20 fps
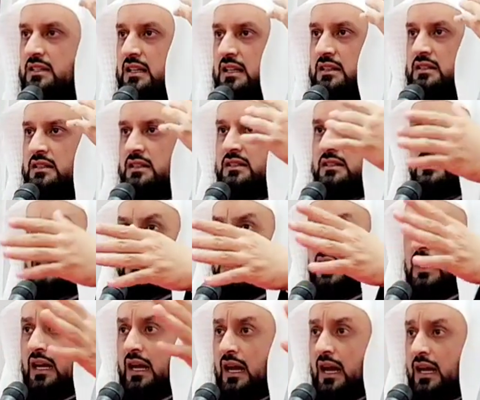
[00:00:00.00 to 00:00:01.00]
exist
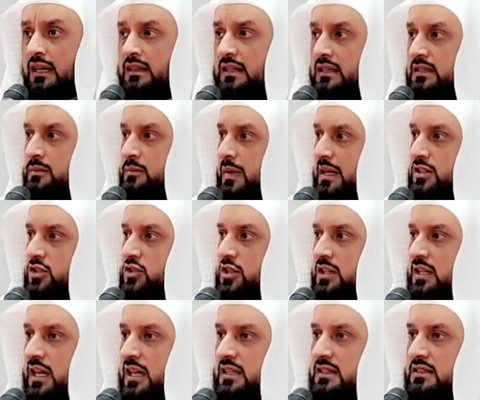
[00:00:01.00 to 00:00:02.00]
and this
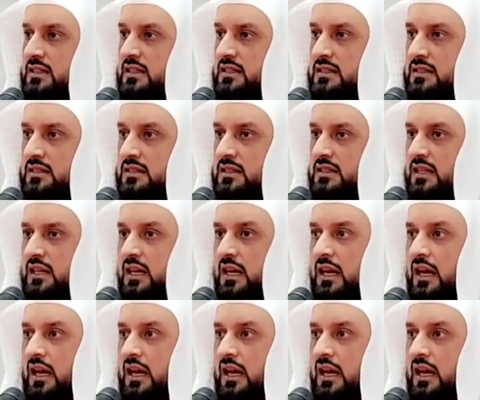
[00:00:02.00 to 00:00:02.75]
masjid exists,